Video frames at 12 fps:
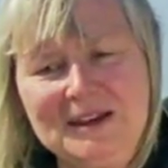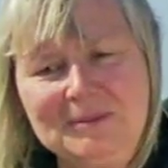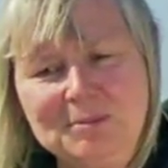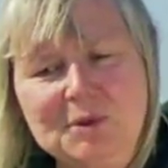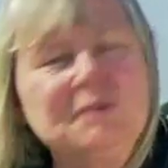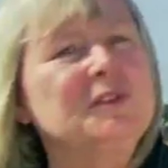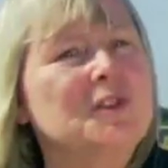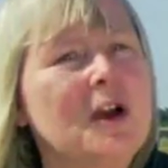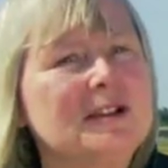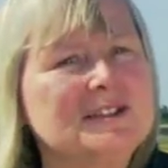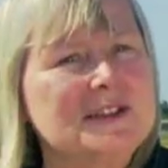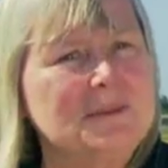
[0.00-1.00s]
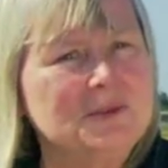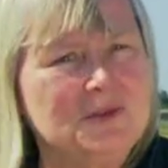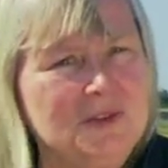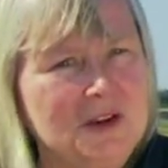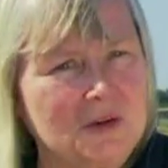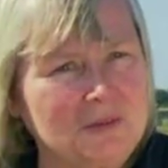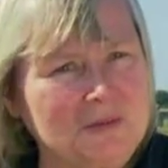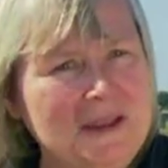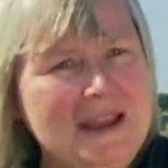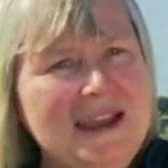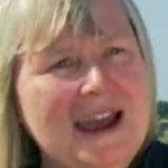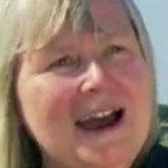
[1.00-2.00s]
proof of concept film
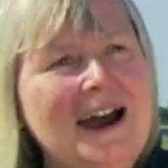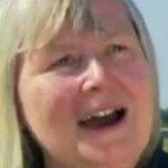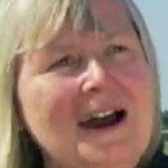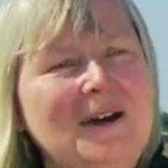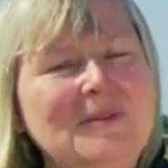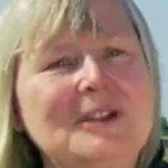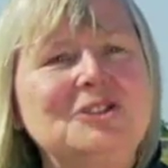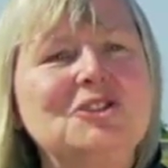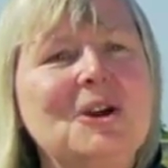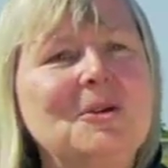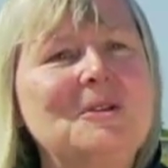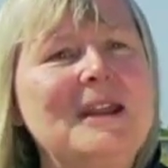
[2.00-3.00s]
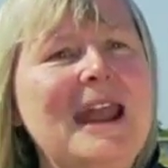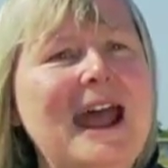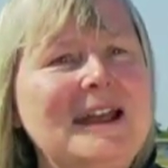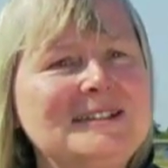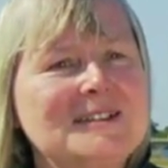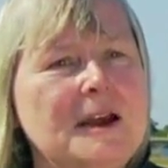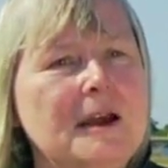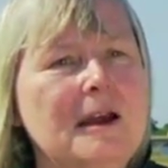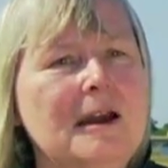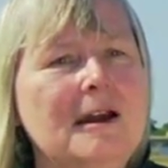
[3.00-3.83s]
that showed NASA,